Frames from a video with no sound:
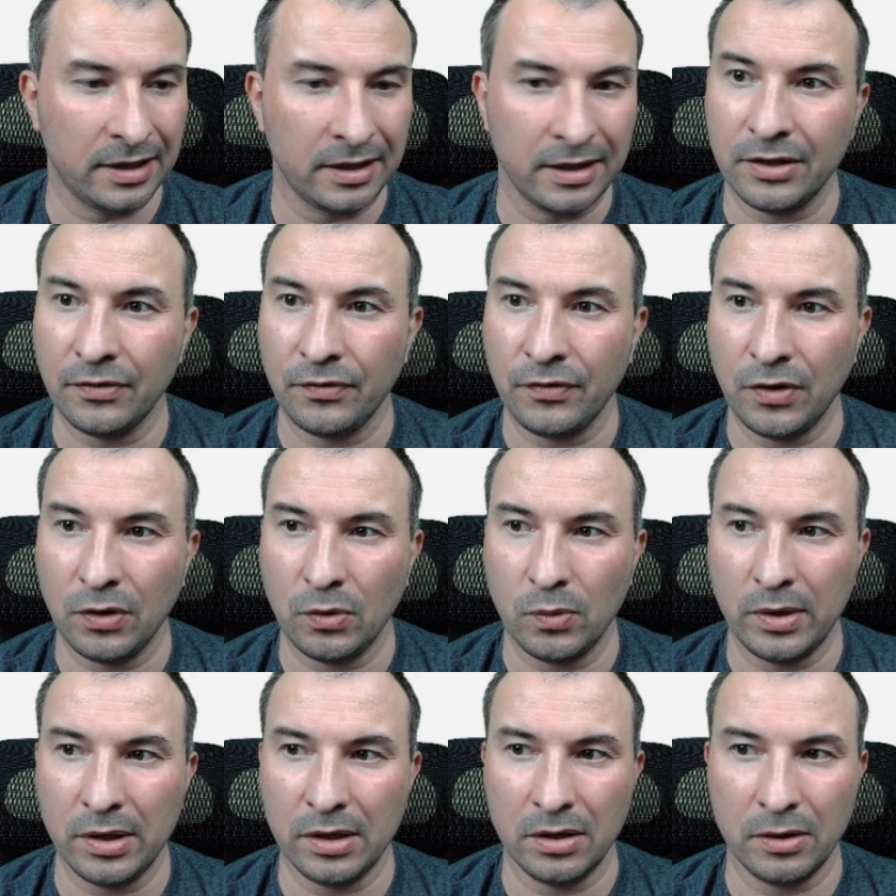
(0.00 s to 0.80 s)
And if you
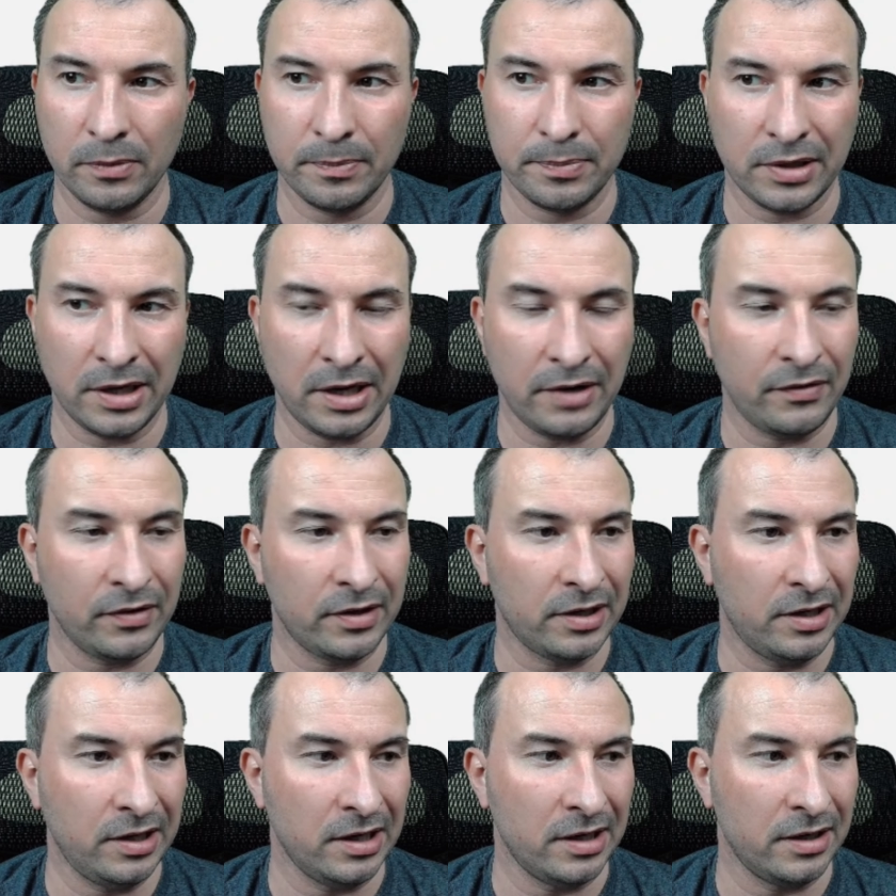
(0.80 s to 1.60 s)
will observe
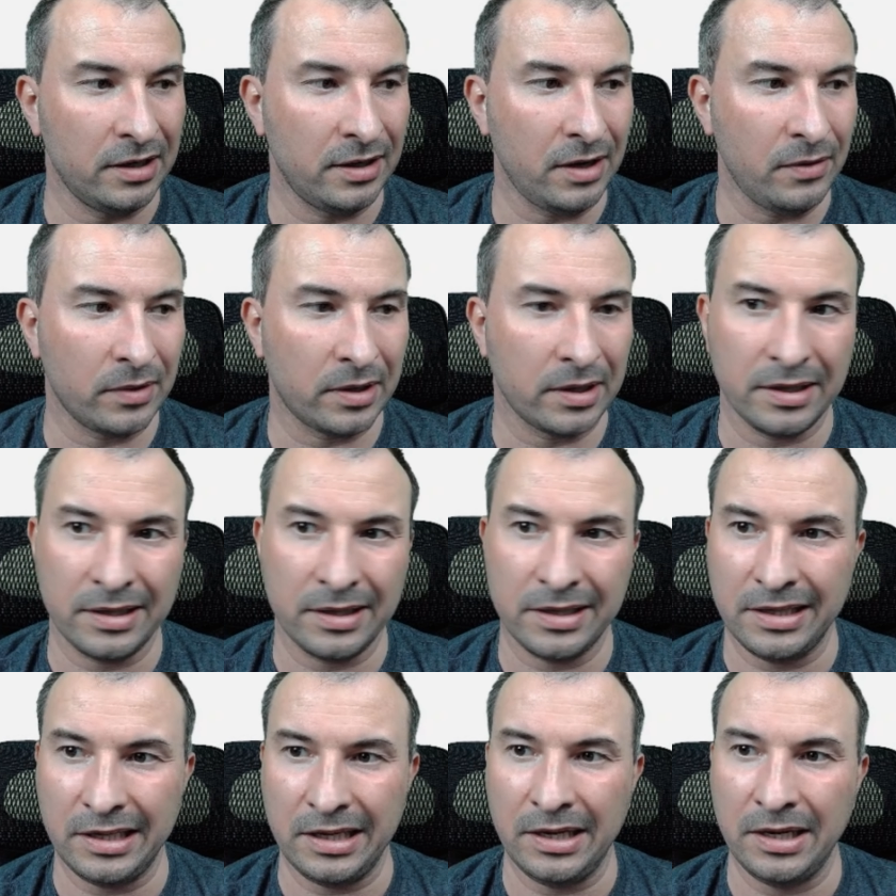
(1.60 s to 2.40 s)
it here, now you can
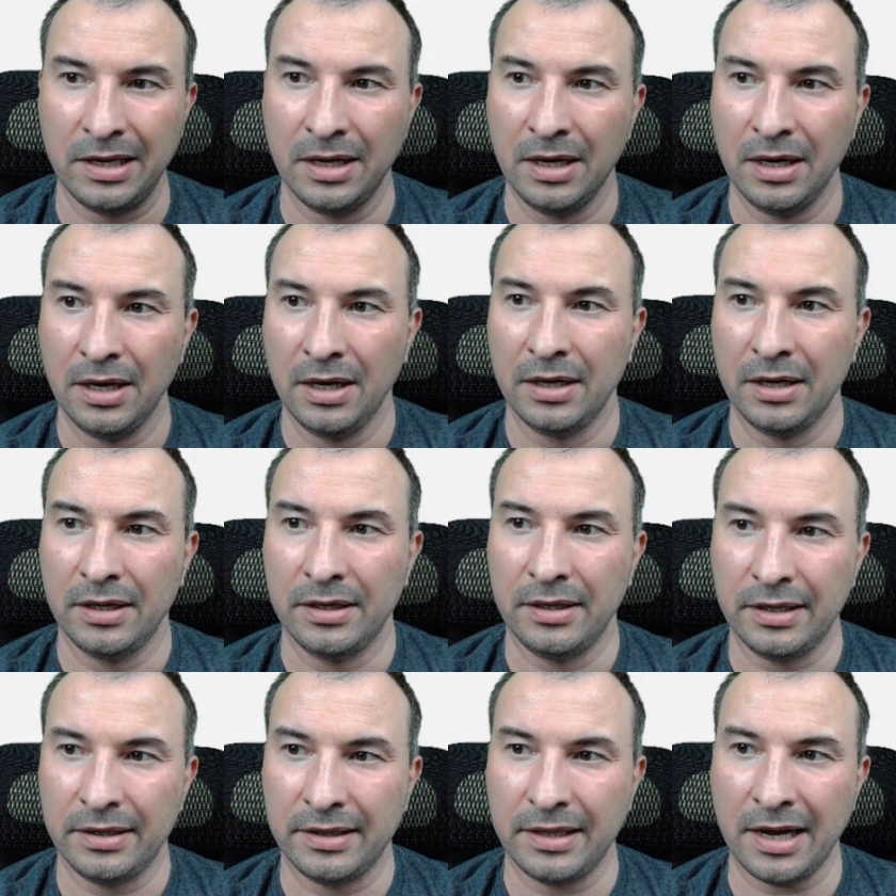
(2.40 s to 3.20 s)
see
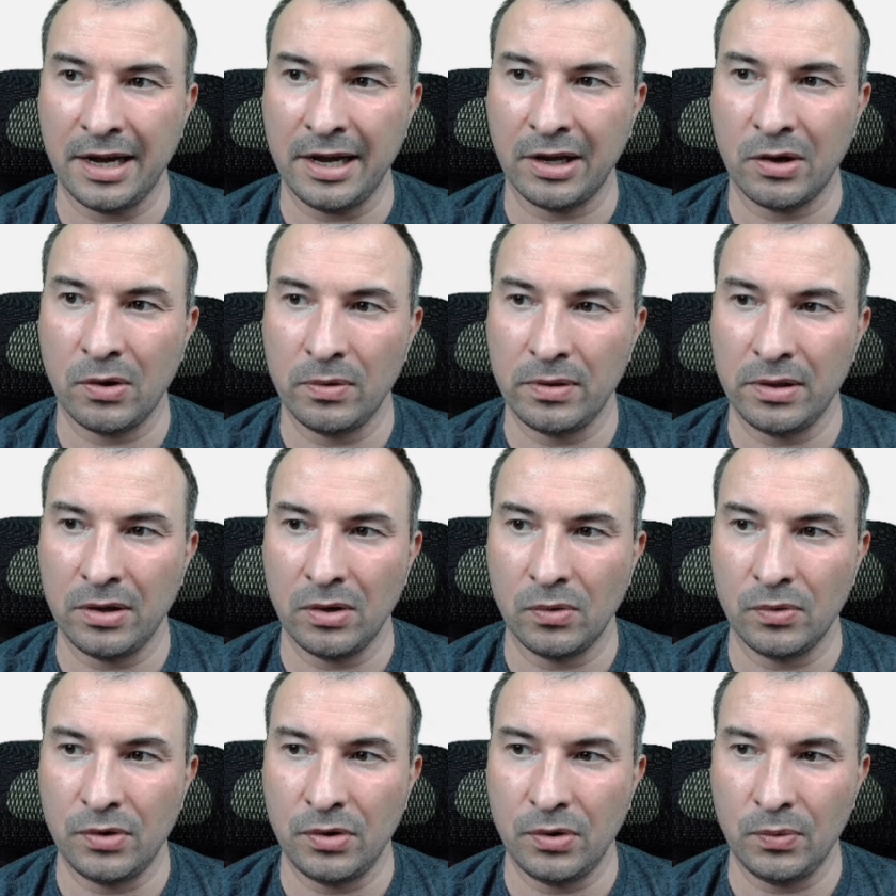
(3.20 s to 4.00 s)
the
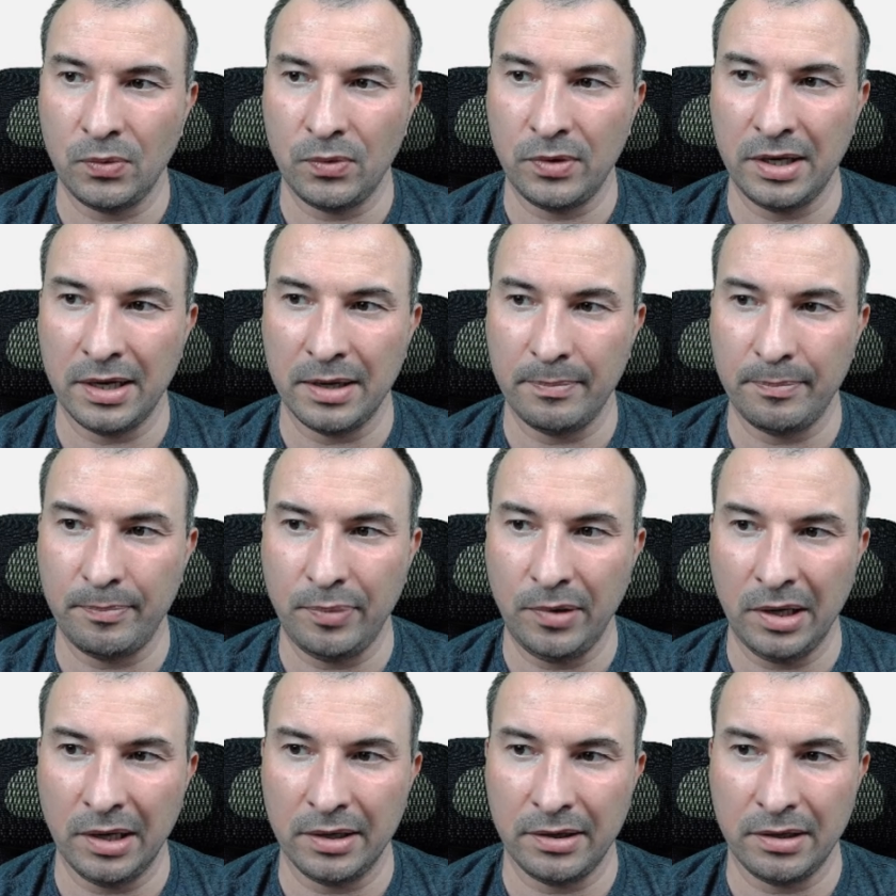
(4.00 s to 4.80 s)
Tyco02
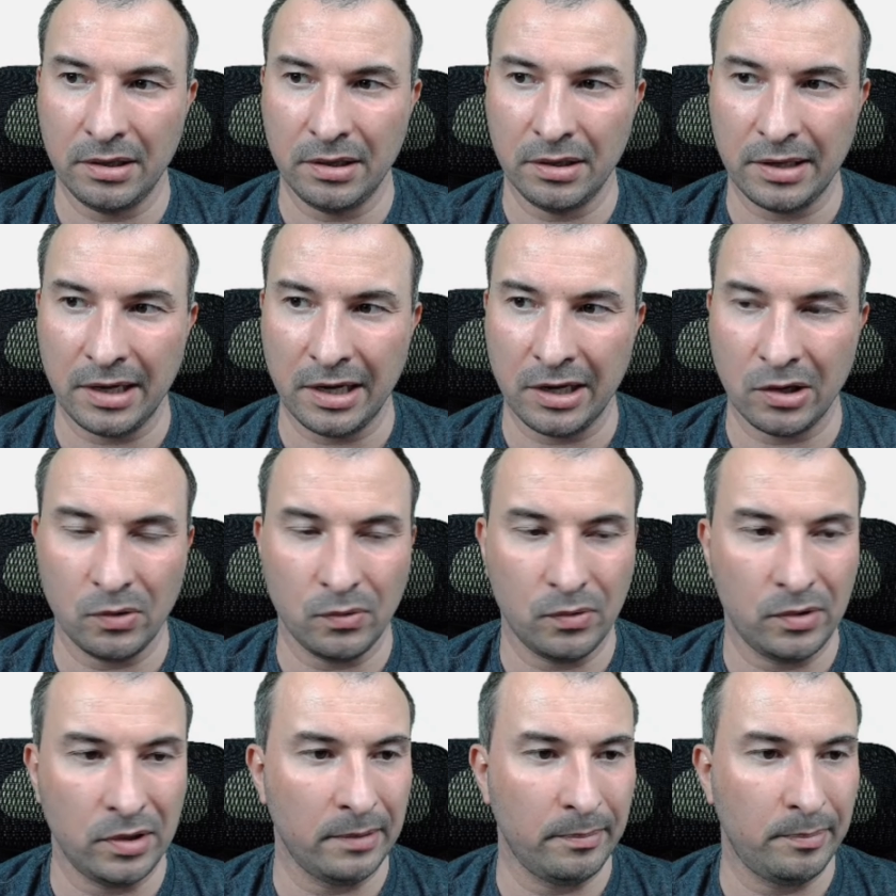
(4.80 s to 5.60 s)
TMP and
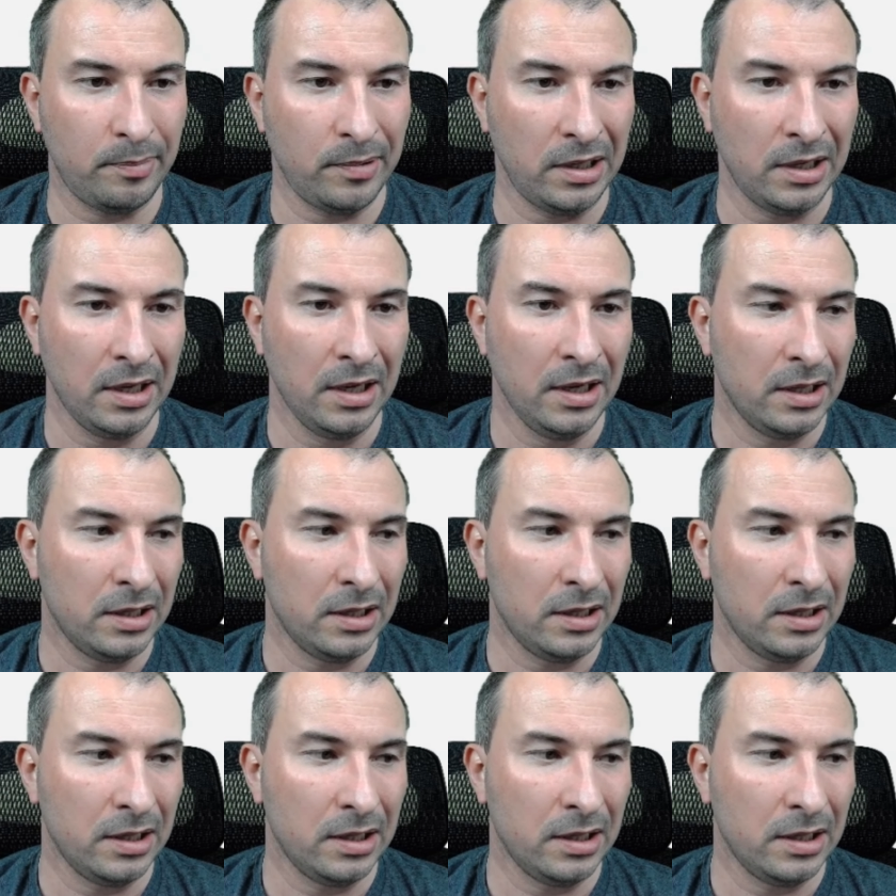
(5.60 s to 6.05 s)
Tyco TMP.